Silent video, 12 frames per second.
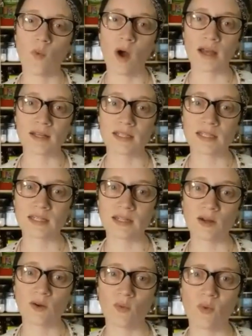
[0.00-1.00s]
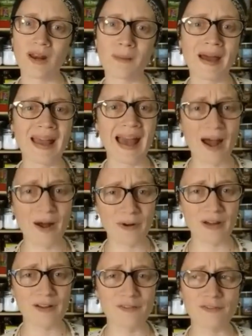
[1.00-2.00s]
what am I
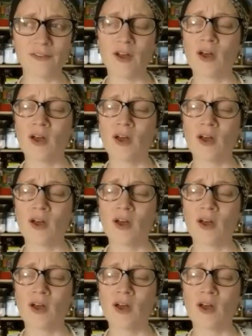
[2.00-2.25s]
out of,